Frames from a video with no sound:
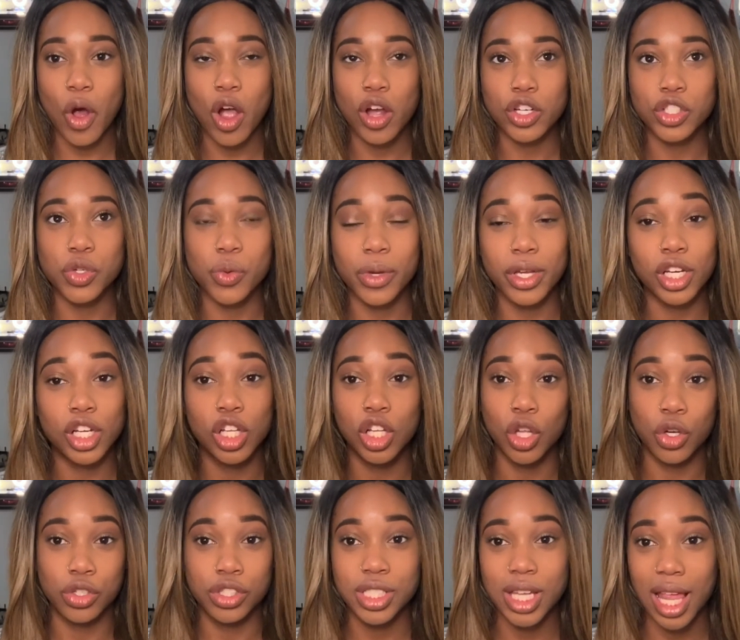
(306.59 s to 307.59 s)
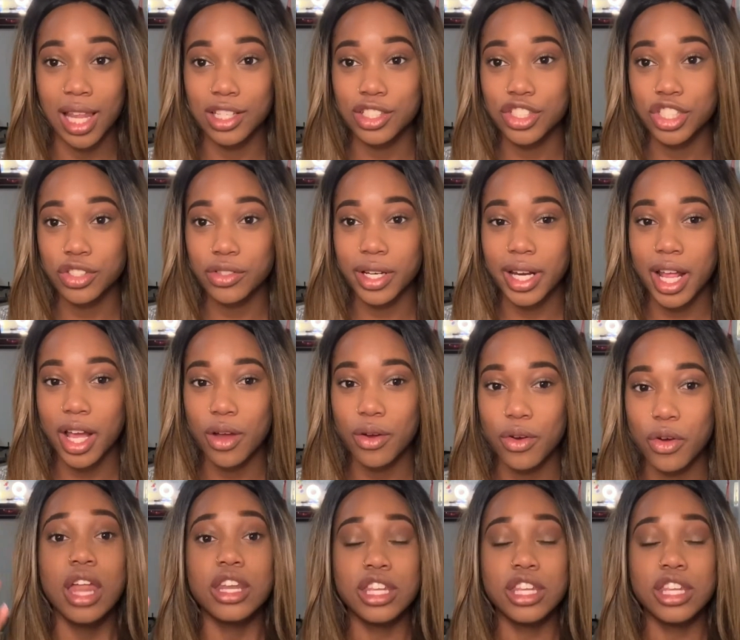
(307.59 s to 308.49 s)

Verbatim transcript: are doing clothes challenges right now.